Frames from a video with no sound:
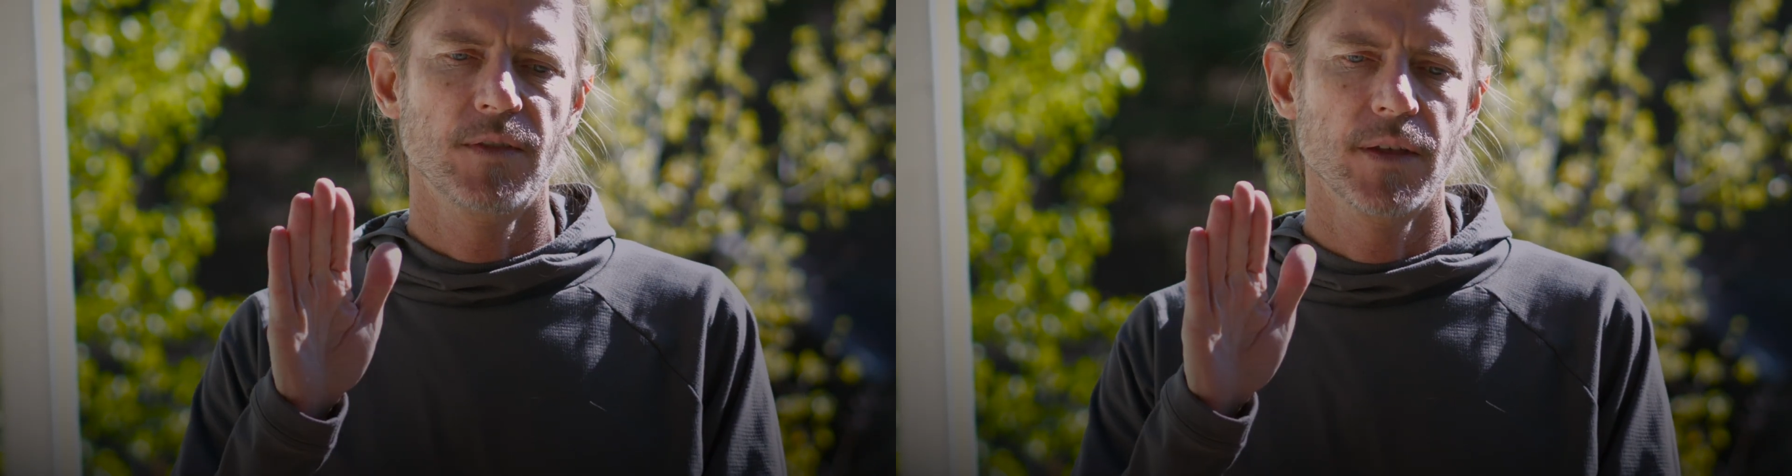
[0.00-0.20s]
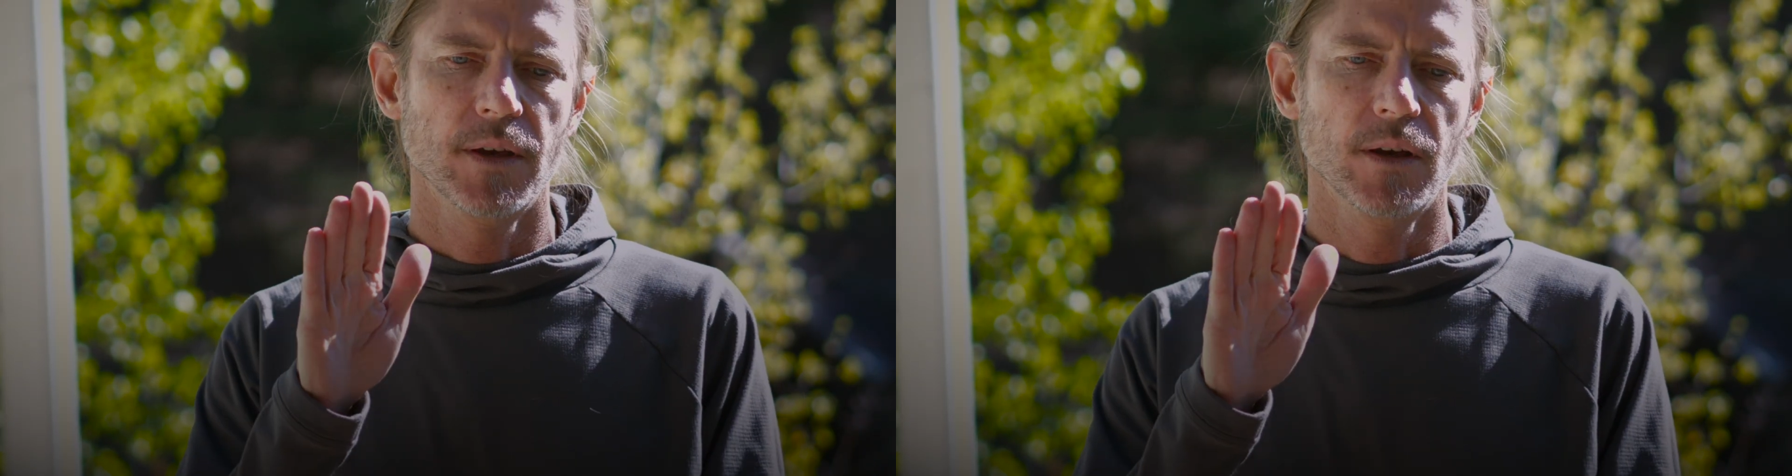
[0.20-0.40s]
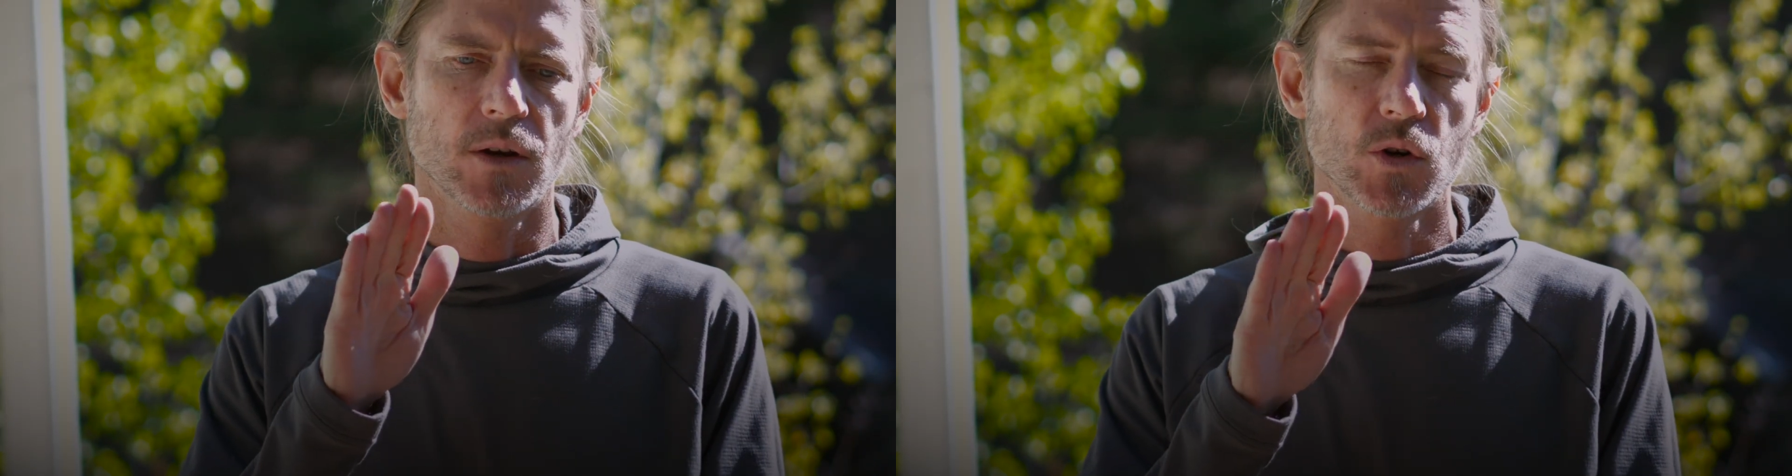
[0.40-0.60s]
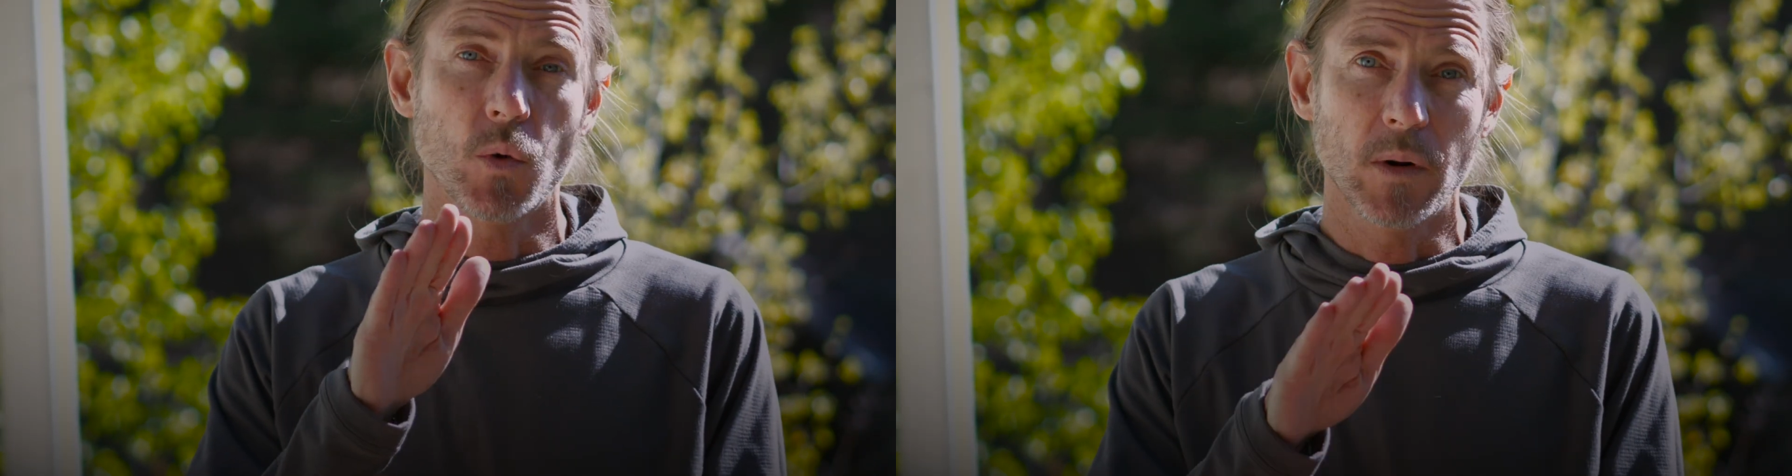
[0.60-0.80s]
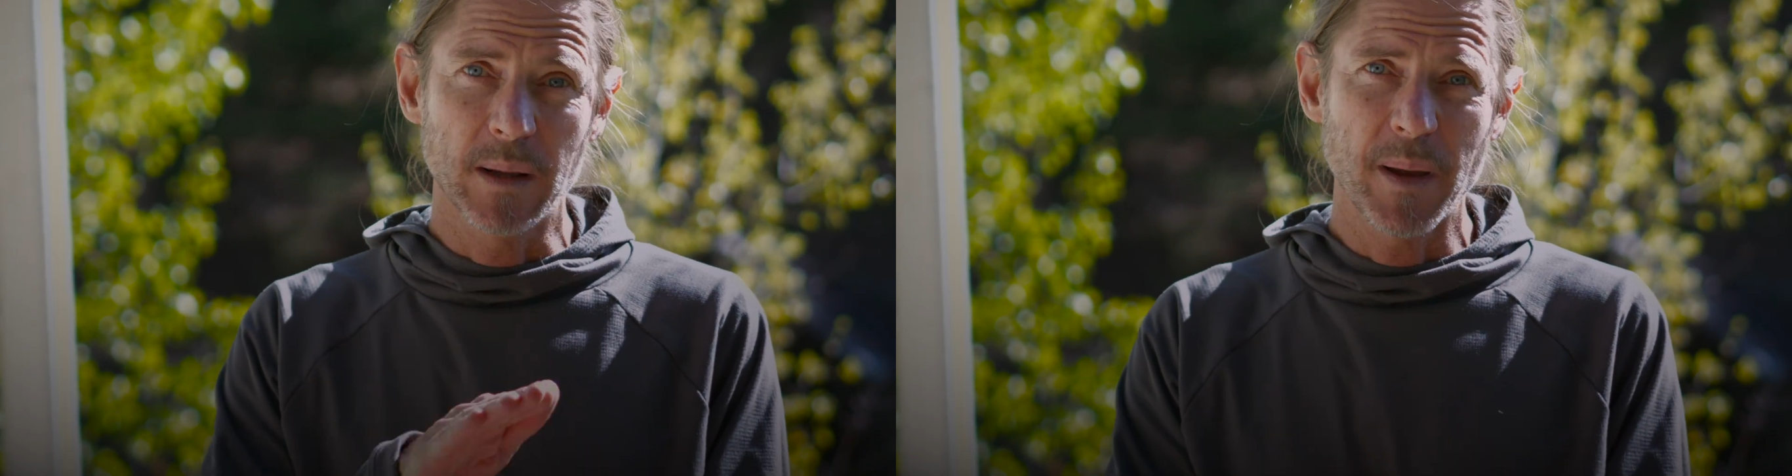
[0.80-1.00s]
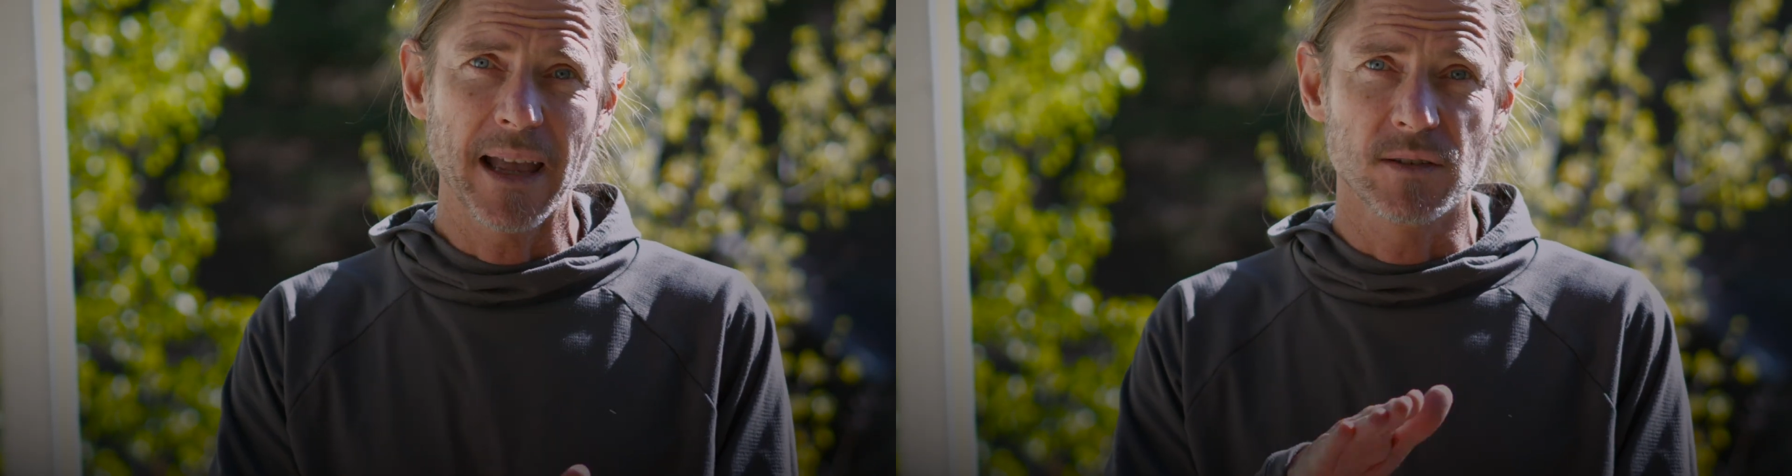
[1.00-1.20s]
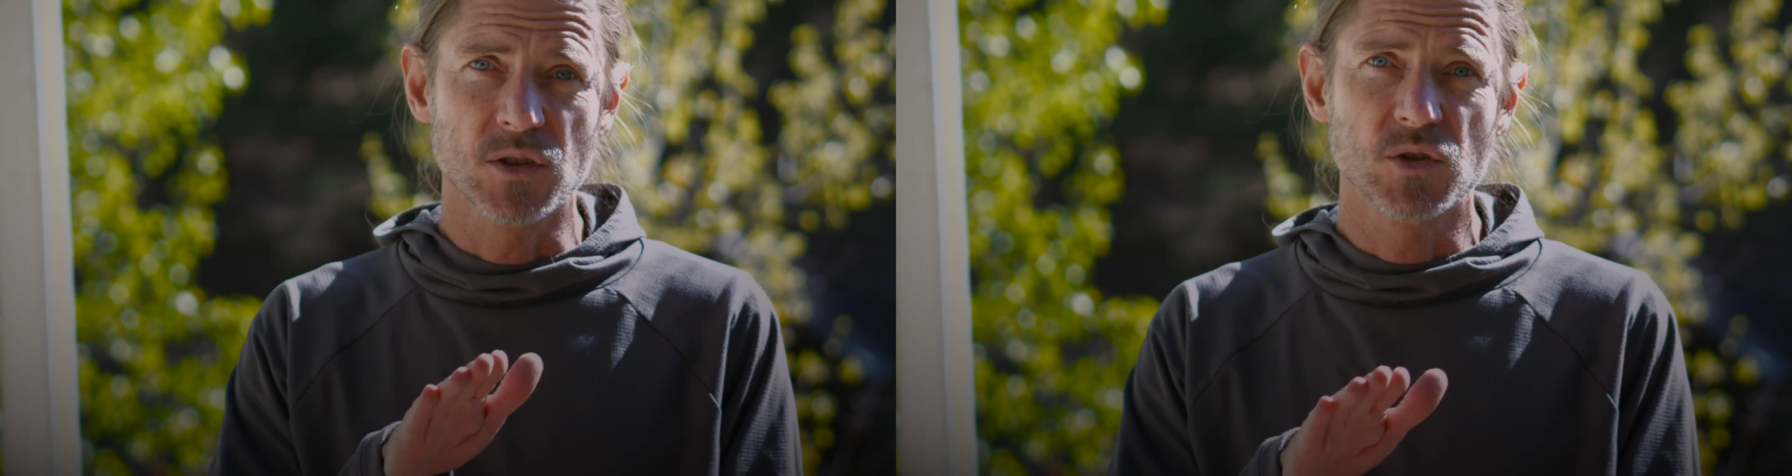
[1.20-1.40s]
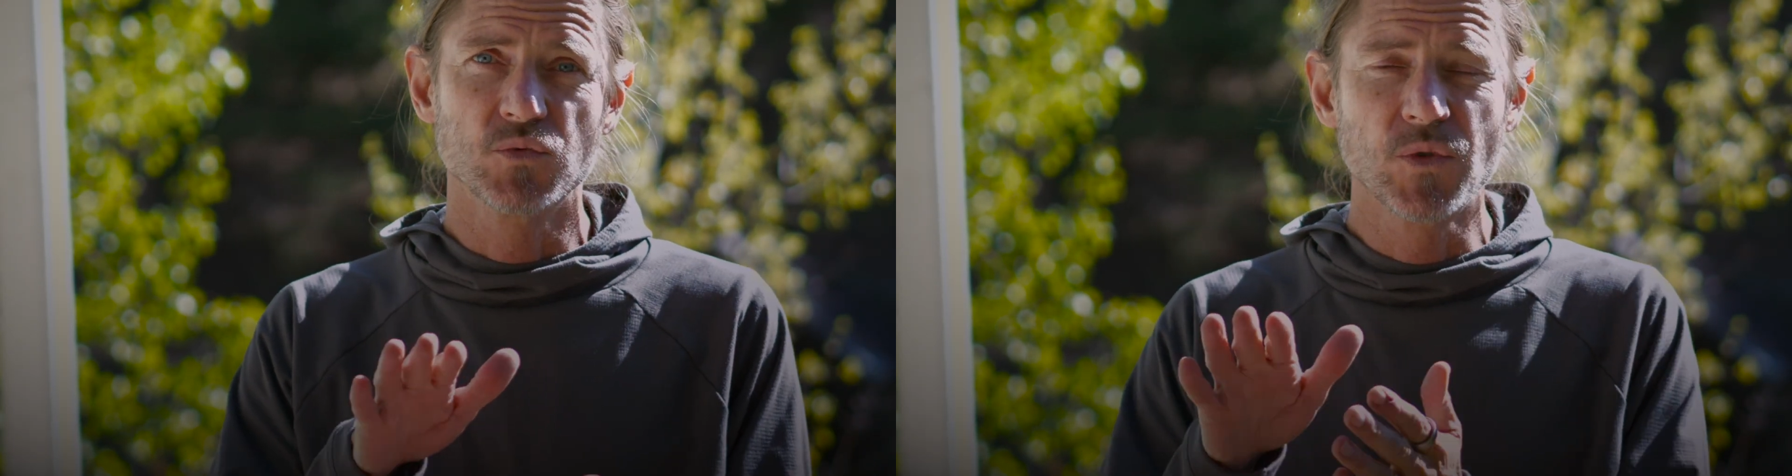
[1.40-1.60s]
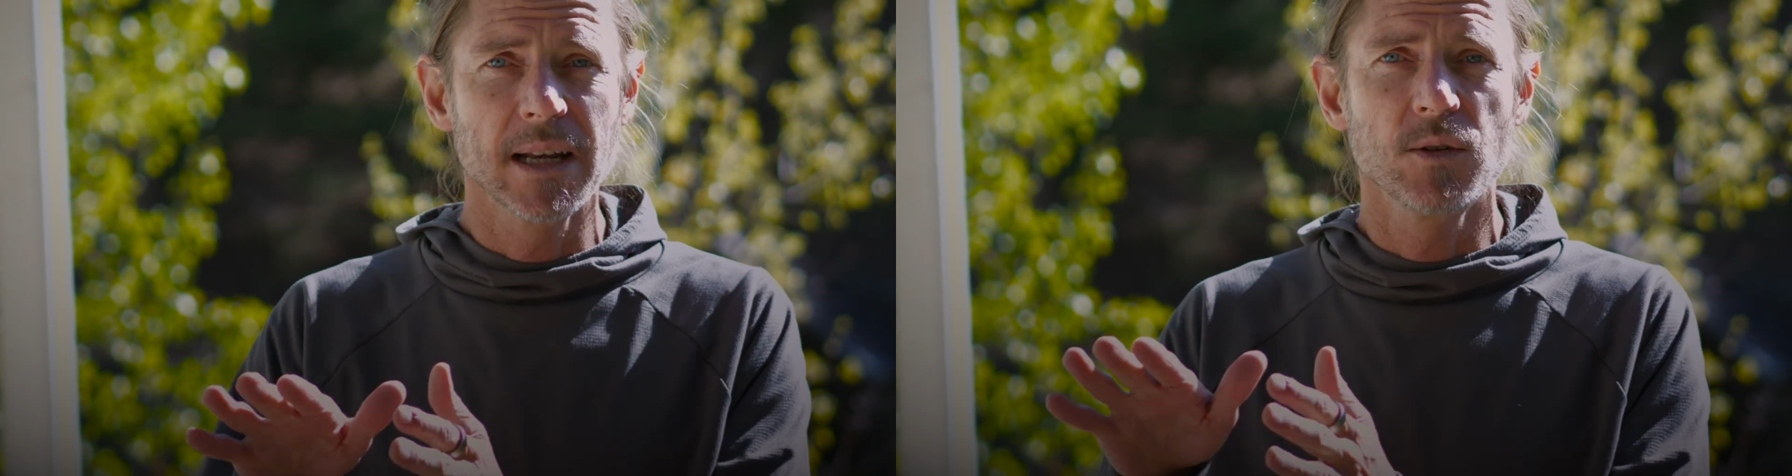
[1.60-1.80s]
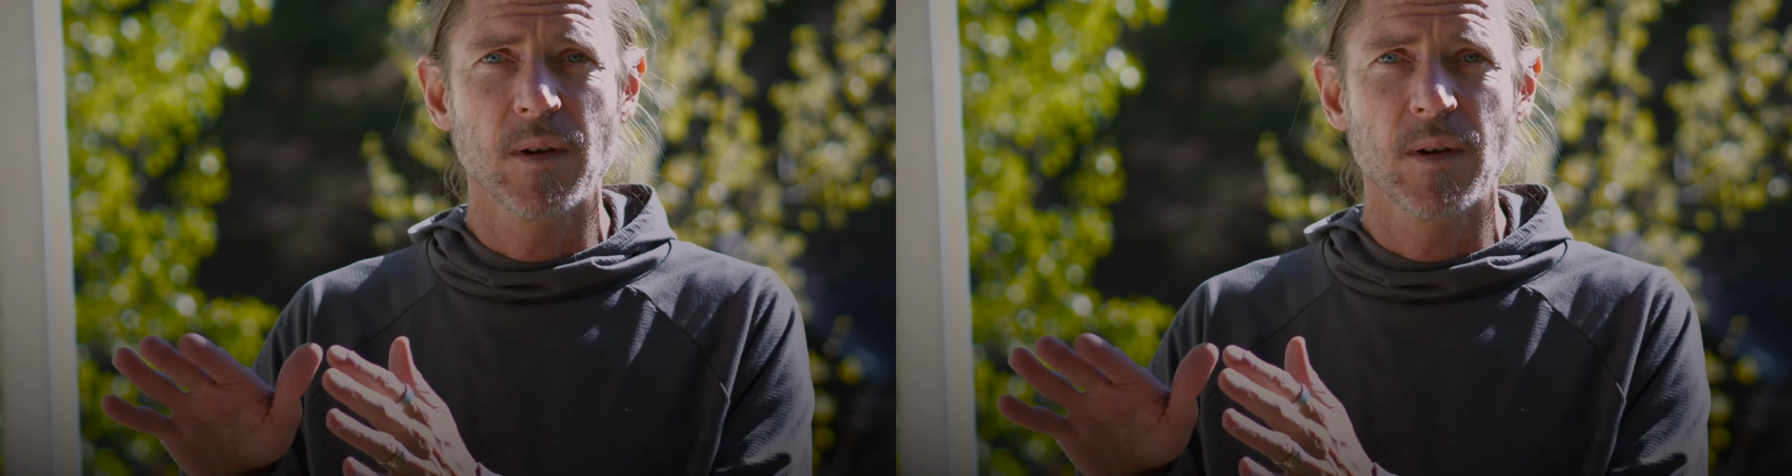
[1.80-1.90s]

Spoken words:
the crawling patterns really,